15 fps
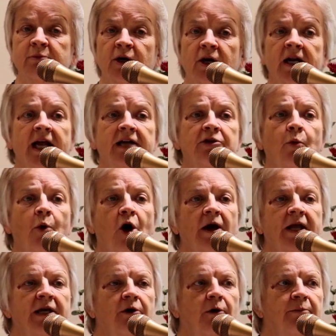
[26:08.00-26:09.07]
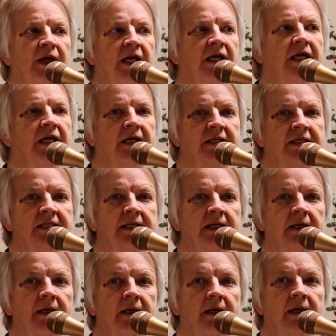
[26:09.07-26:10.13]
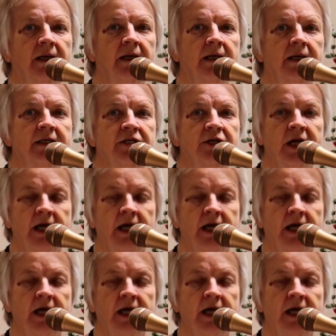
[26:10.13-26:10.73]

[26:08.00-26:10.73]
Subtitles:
Spirit, and to walk in obedience to